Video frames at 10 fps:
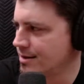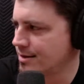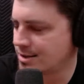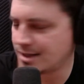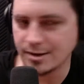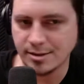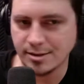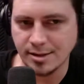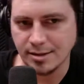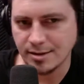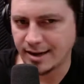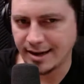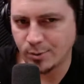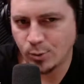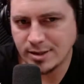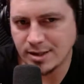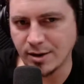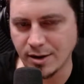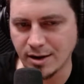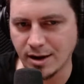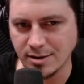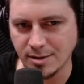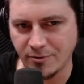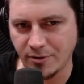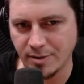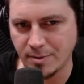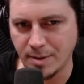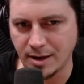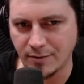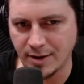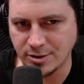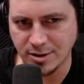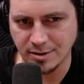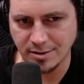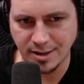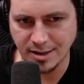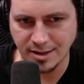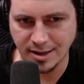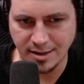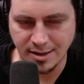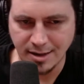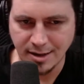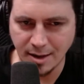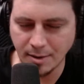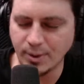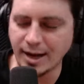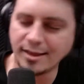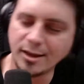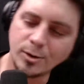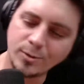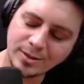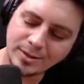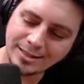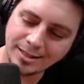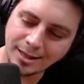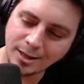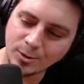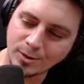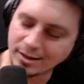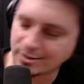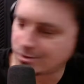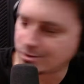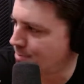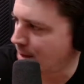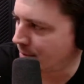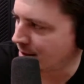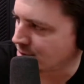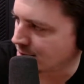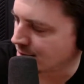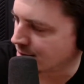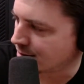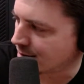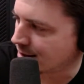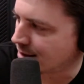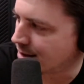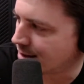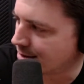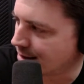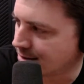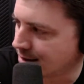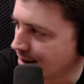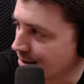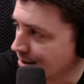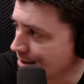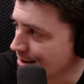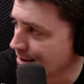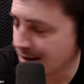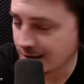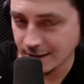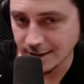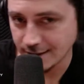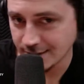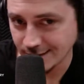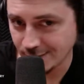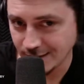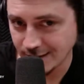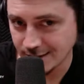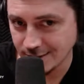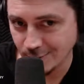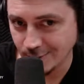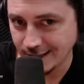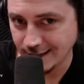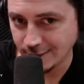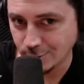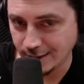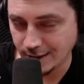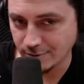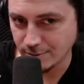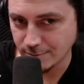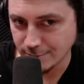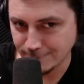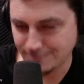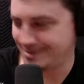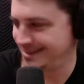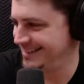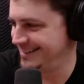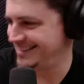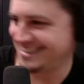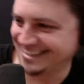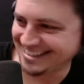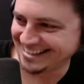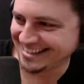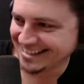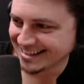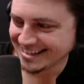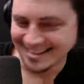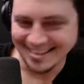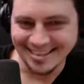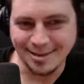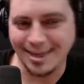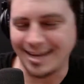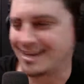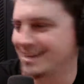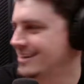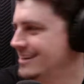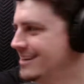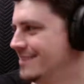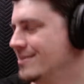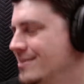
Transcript: Seriously, what's it going to cost them for them to manufacture? That. We got it's a low concentration population here, Tater Tot. That's all we need. We need like 20 of them. I wish his name was like Bob or something. You know what I mean?